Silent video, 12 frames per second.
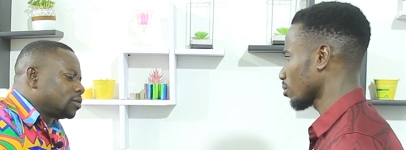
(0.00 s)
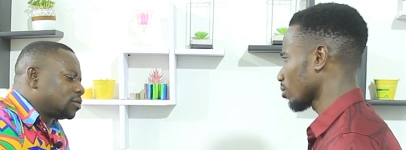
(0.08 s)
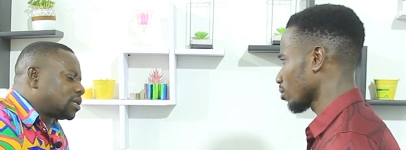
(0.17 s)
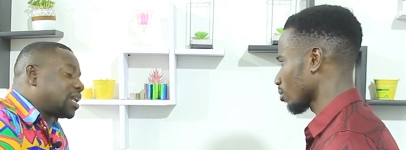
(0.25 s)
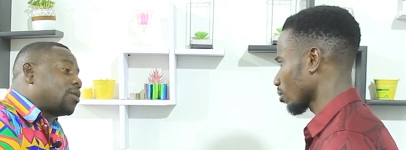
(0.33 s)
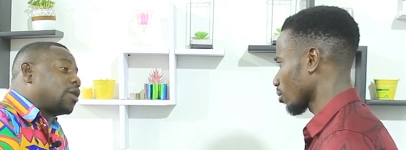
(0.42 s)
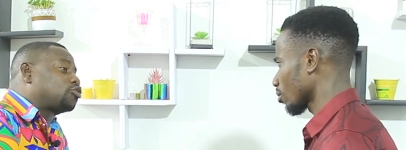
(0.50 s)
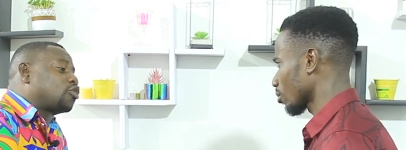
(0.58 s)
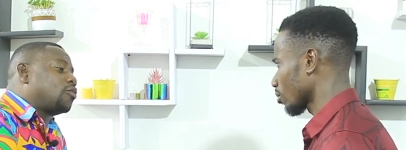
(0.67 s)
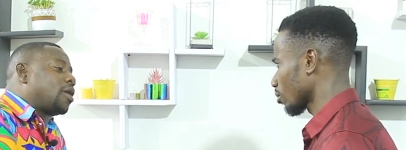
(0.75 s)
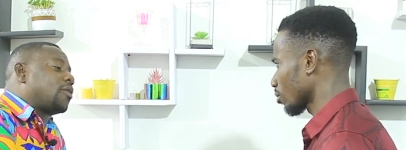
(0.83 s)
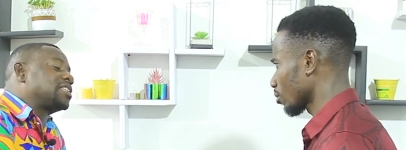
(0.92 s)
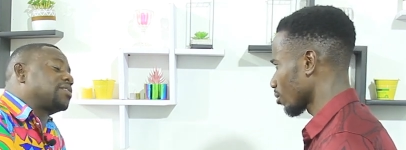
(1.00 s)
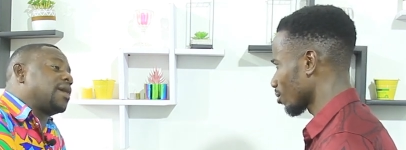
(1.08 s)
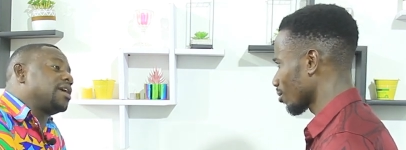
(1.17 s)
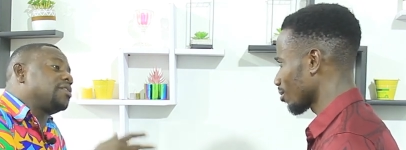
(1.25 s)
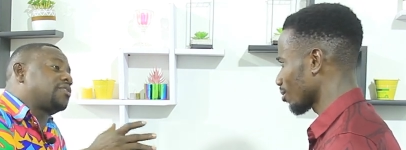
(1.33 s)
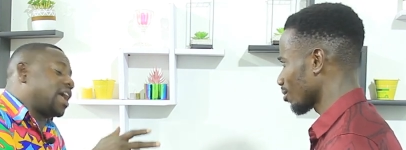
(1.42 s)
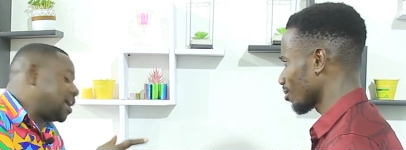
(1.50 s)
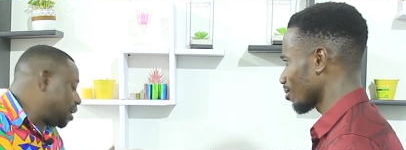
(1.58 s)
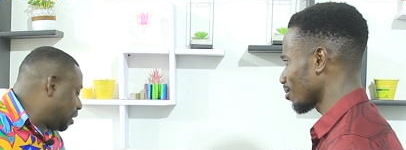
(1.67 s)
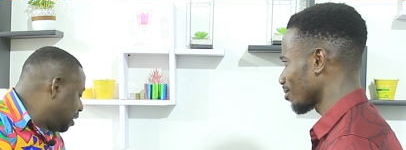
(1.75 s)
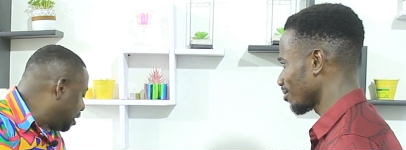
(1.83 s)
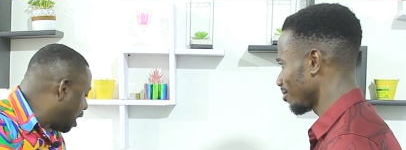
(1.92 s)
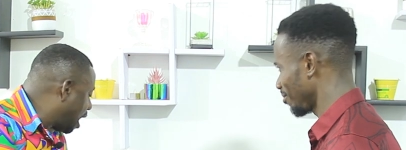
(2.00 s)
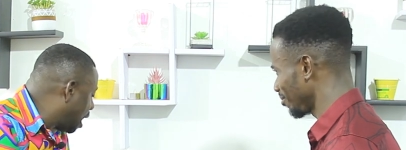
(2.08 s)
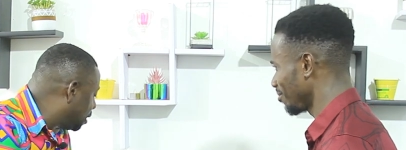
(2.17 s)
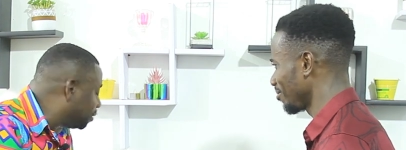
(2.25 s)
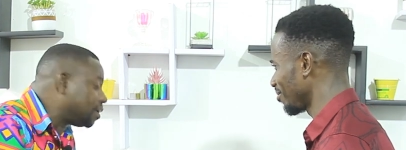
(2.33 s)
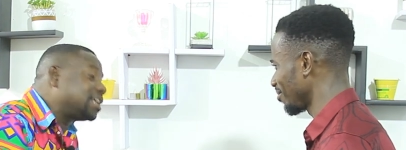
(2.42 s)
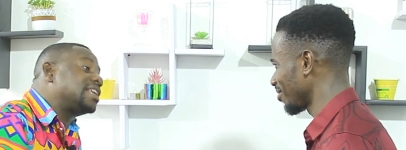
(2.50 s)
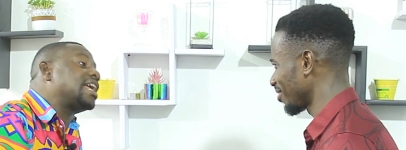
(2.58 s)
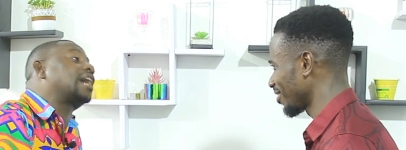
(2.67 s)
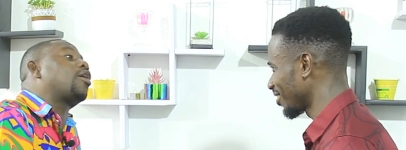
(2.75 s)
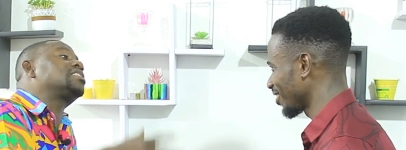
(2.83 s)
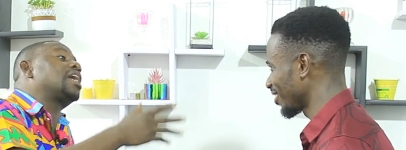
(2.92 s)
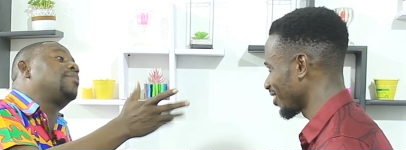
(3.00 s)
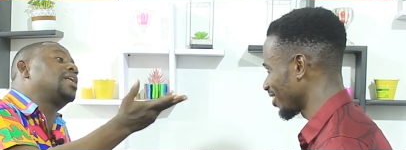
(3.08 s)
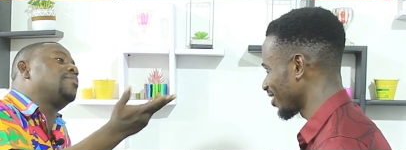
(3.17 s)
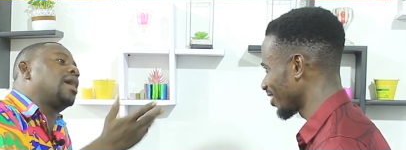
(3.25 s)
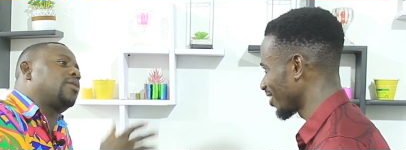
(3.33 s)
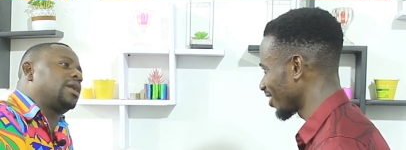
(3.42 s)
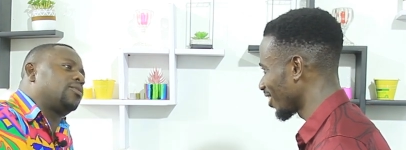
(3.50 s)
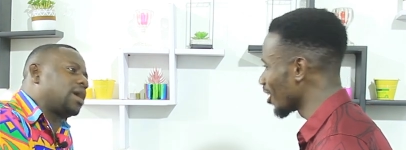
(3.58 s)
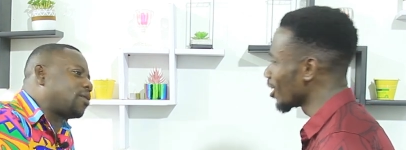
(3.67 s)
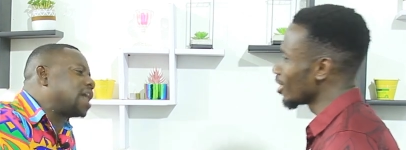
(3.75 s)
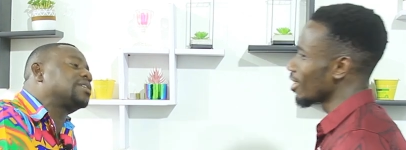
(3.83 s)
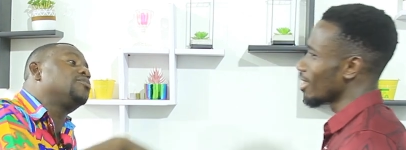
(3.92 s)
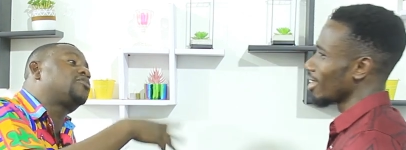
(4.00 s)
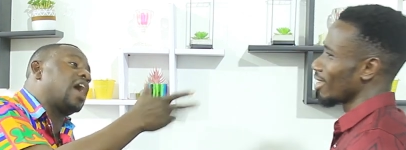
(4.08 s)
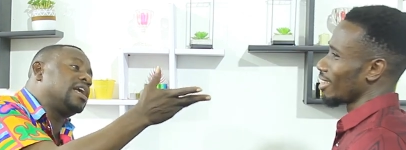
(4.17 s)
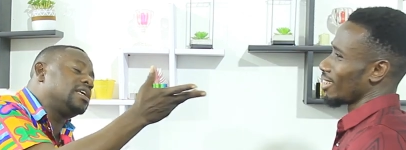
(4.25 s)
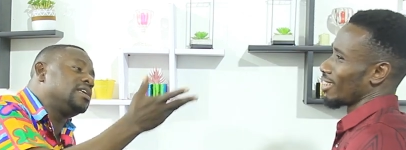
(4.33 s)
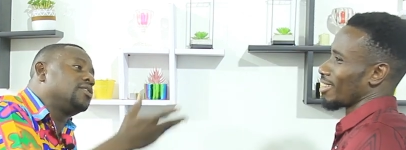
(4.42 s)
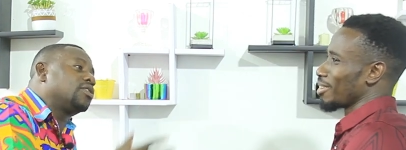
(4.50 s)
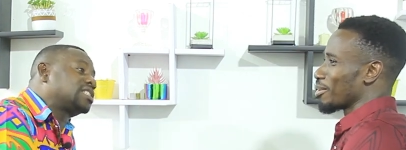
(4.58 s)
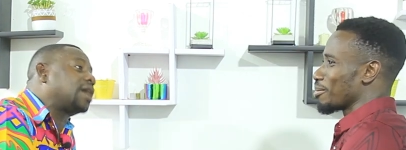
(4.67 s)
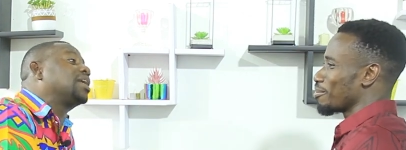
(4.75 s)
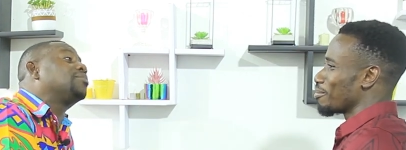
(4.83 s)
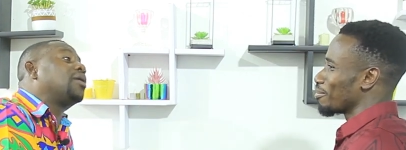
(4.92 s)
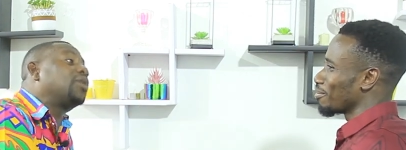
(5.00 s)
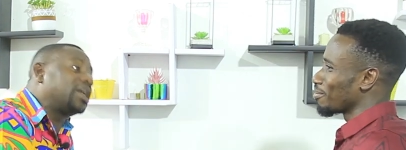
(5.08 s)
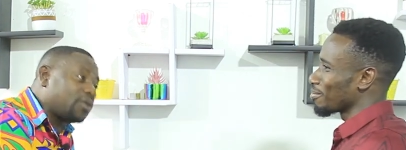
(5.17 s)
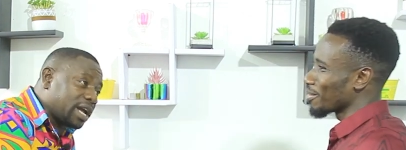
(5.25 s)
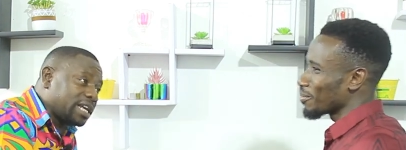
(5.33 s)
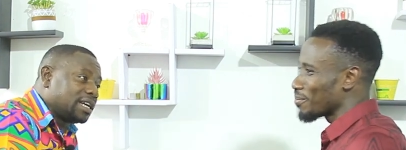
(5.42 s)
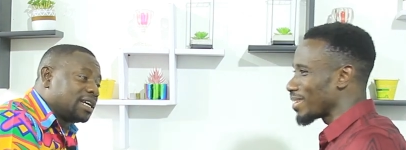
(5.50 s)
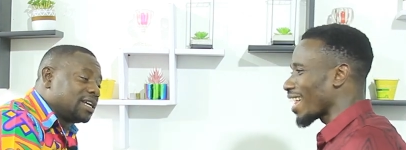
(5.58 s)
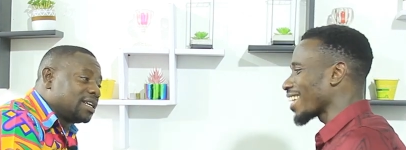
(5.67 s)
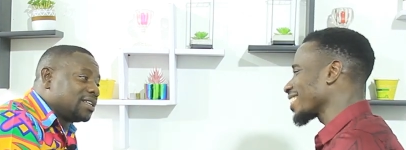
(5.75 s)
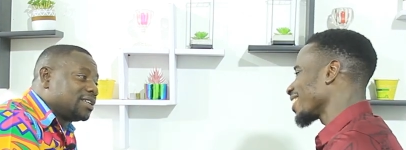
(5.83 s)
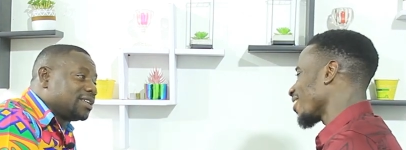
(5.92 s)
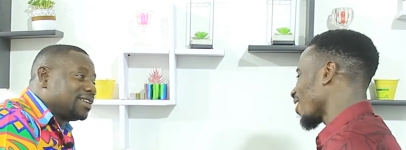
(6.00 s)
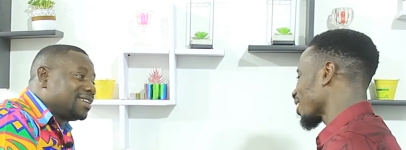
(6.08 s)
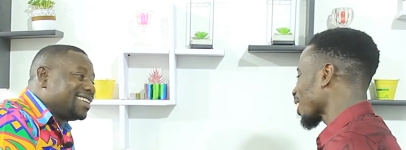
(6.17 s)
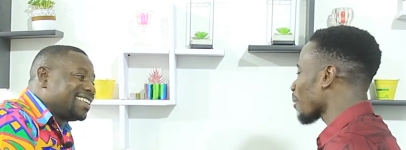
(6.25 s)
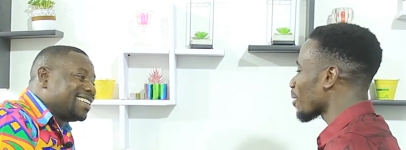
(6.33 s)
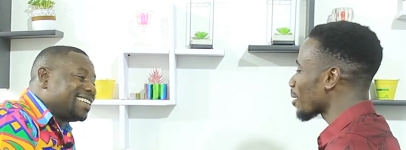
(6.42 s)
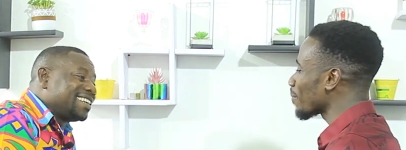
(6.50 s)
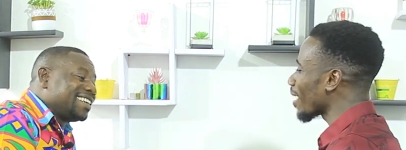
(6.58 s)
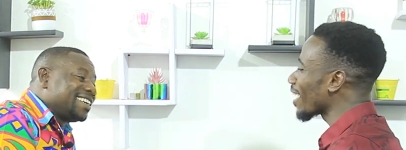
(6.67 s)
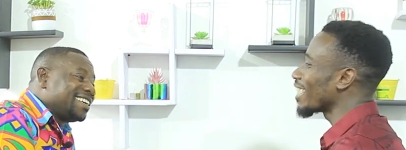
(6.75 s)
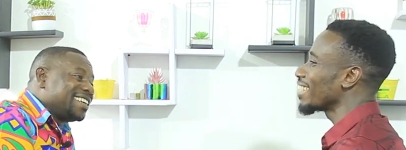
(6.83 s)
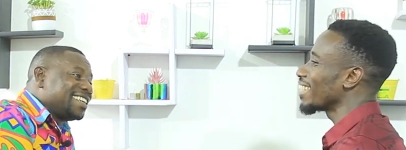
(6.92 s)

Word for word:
Speaker 1: So there was some I was my Chinese. You call Osaberima one wine, what's him Chinese? Osaberima one wine. Did I say Osaberima?